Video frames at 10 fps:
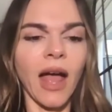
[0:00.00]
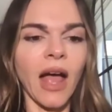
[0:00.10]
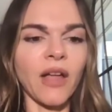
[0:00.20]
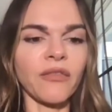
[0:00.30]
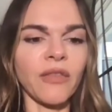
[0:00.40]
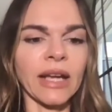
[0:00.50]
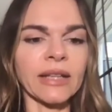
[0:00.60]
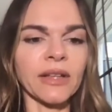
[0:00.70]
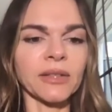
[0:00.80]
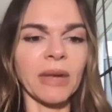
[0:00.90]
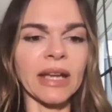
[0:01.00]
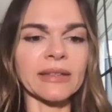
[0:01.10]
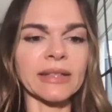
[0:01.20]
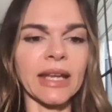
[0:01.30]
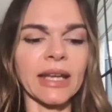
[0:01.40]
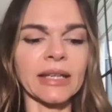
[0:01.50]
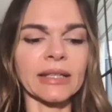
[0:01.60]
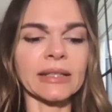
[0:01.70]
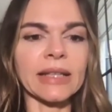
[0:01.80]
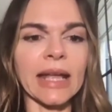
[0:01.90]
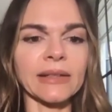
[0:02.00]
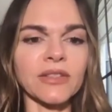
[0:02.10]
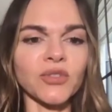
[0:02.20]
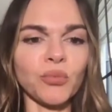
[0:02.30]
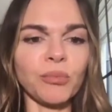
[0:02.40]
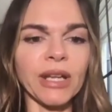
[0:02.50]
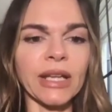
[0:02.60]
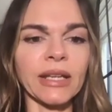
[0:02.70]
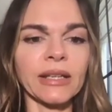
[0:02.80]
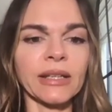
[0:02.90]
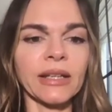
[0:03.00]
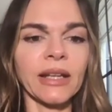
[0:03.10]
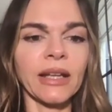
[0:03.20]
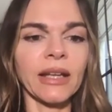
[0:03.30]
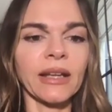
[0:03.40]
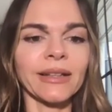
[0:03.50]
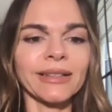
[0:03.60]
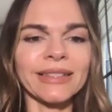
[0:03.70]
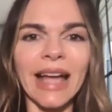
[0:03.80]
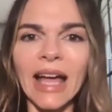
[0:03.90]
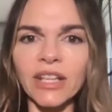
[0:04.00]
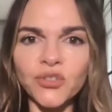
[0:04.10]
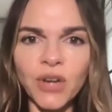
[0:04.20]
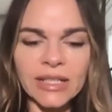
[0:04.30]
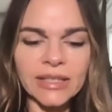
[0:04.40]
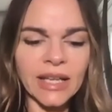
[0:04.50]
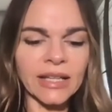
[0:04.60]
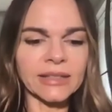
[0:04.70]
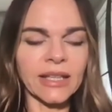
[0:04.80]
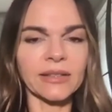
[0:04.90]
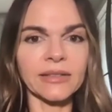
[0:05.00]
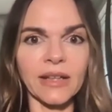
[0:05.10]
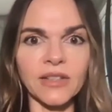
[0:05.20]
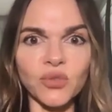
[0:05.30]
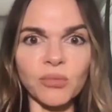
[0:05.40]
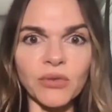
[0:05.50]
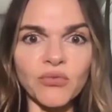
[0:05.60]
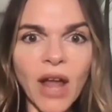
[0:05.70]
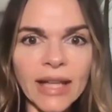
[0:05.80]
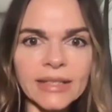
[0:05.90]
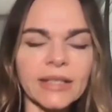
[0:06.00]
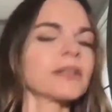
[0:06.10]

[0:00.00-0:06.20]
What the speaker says: I find that my skin tends to be dehydrated, tends to be red,